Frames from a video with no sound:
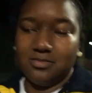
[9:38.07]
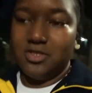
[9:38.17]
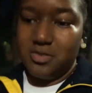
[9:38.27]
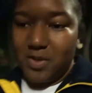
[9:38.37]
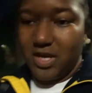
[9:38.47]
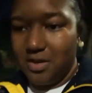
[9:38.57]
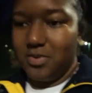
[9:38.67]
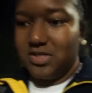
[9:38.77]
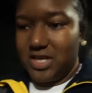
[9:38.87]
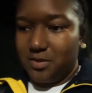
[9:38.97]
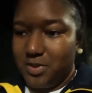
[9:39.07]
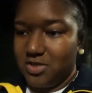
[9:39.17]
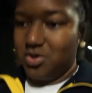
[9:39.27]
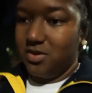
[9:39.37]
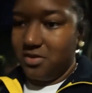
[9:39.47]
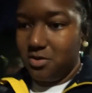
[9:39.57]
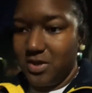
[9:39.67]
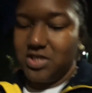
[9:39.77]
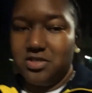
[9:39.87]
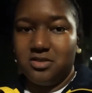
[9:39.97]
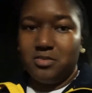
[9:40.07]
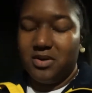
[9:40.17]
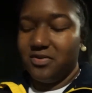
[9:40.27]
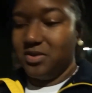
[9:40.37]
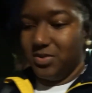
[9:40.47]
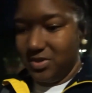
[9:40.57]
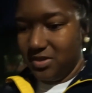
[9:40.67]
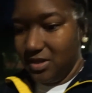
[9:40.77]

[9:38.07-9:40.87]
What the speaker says: using my camera, take a picture of the directions on my phone,